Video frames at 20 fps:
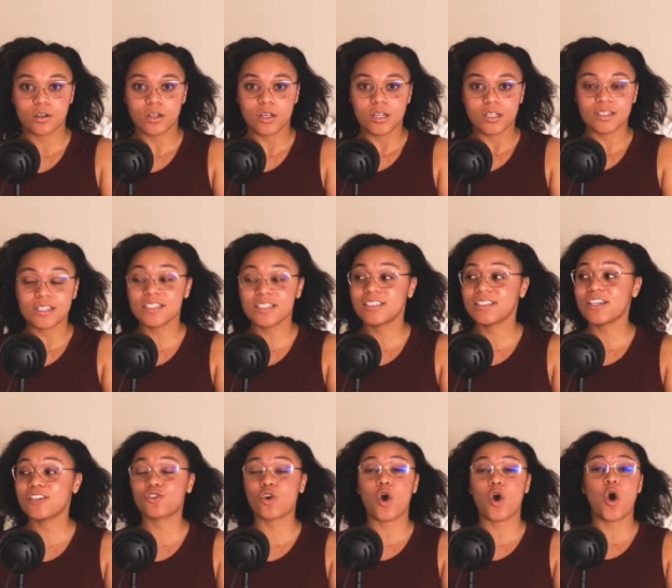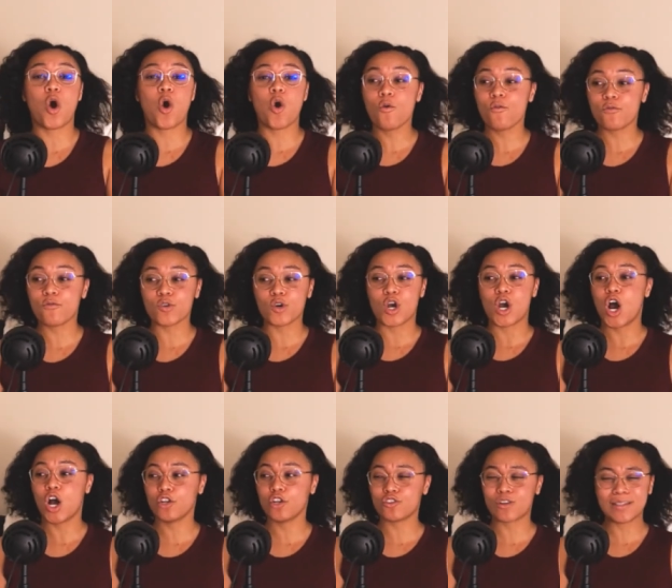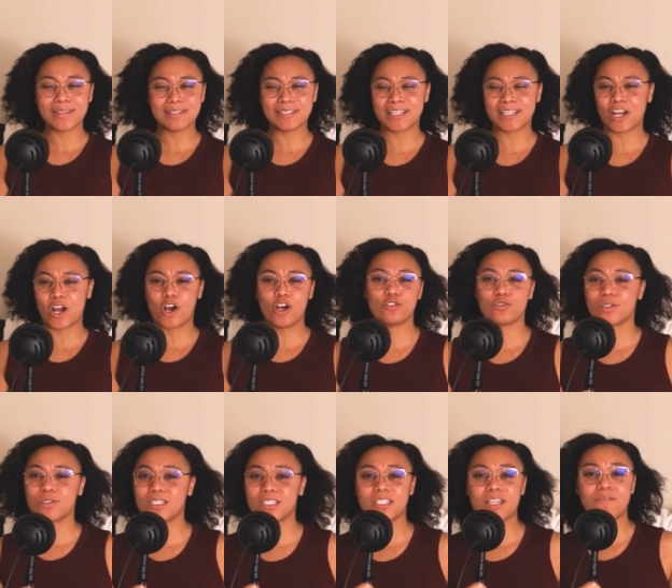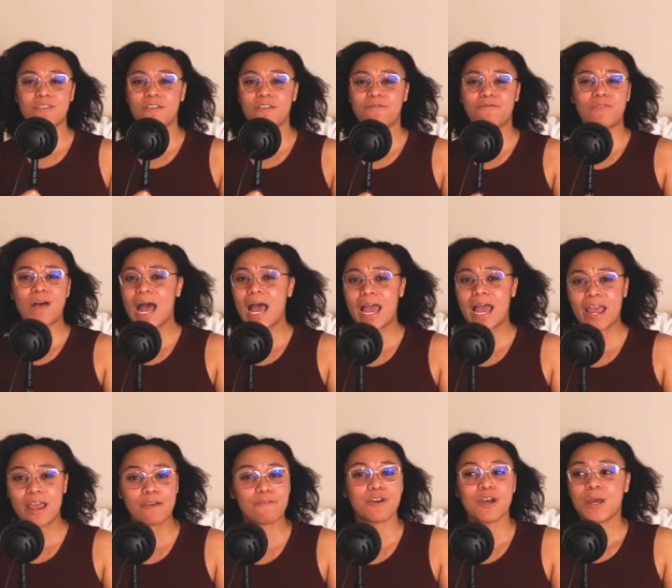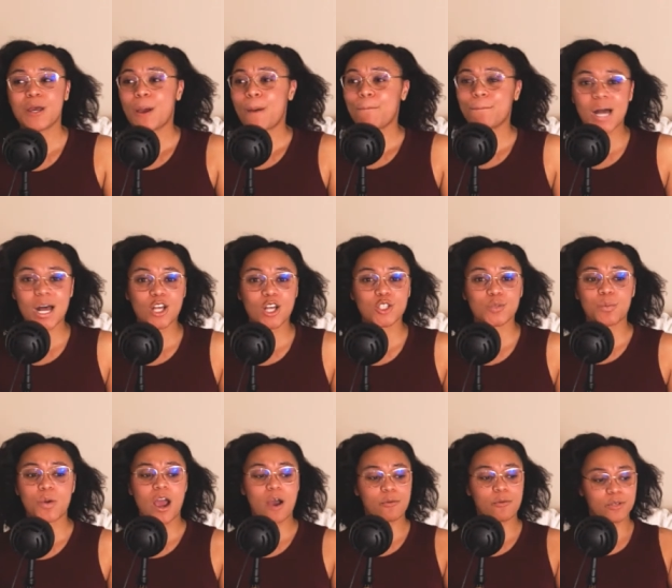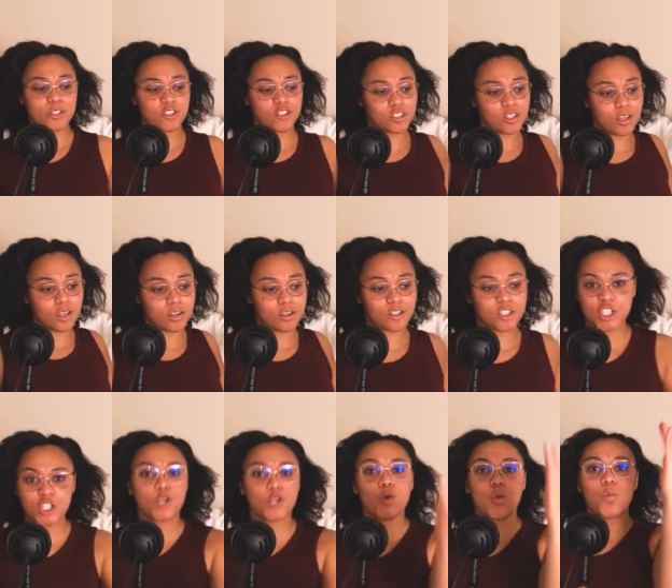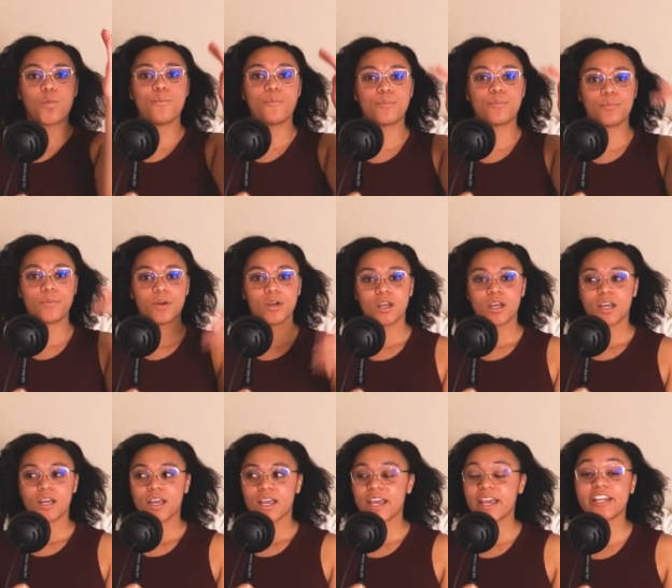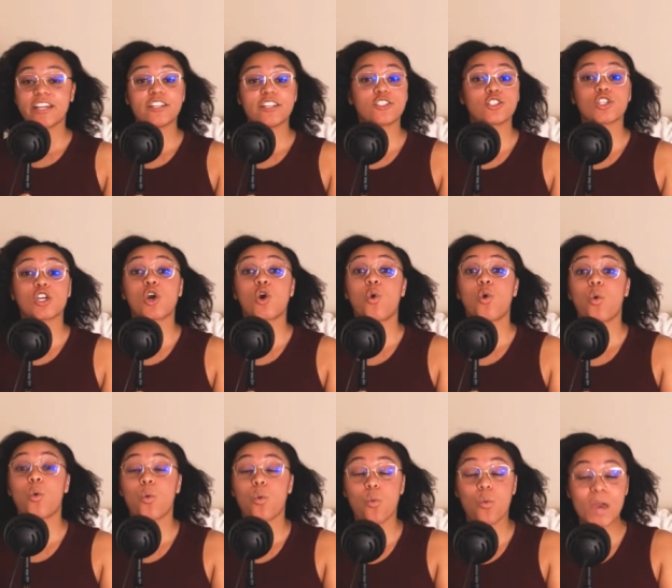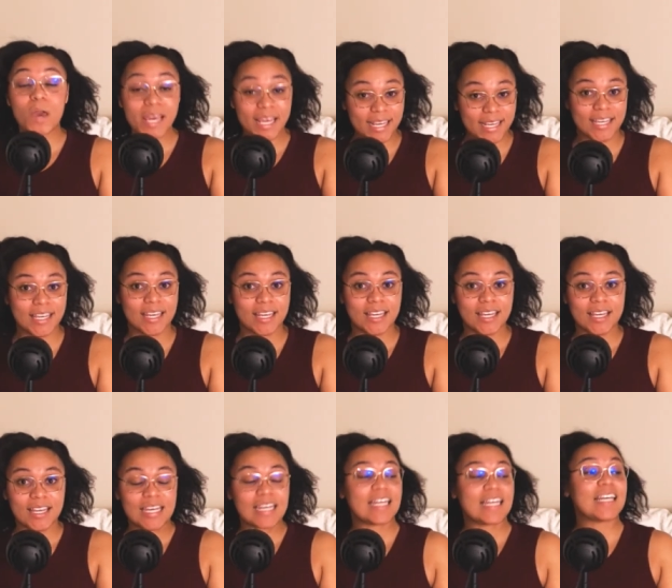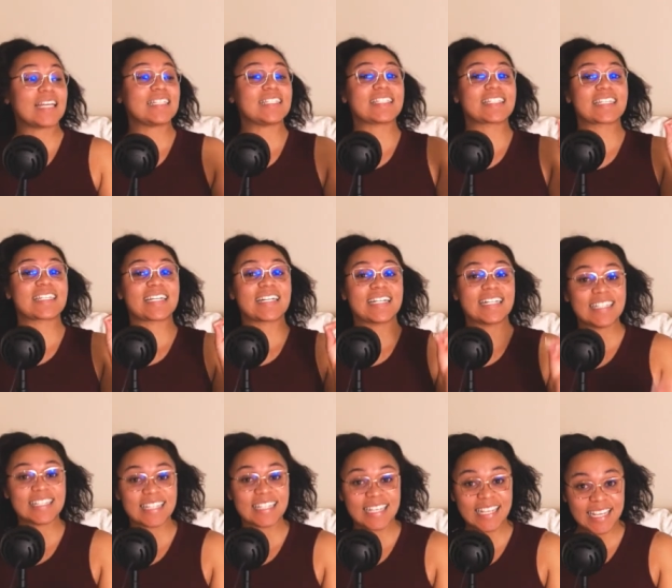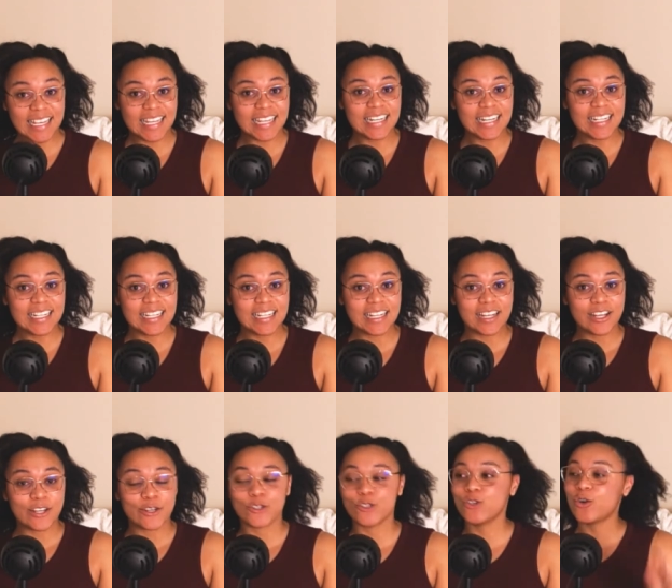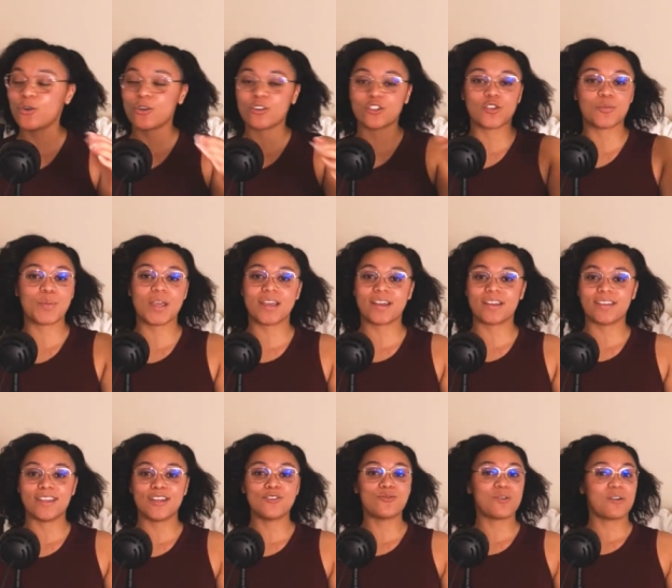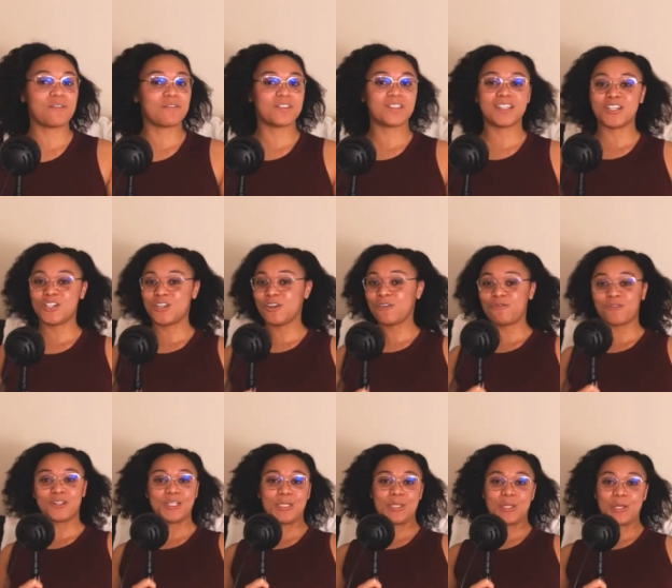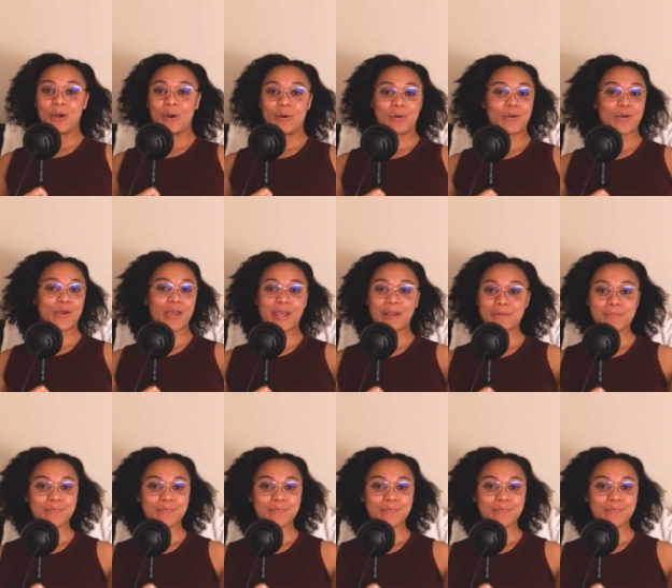These things are over 100. I think it's like 175 miles per hour. It's just, and it's quick. It's clean. You know, in Japan, they do everything differently though, okay?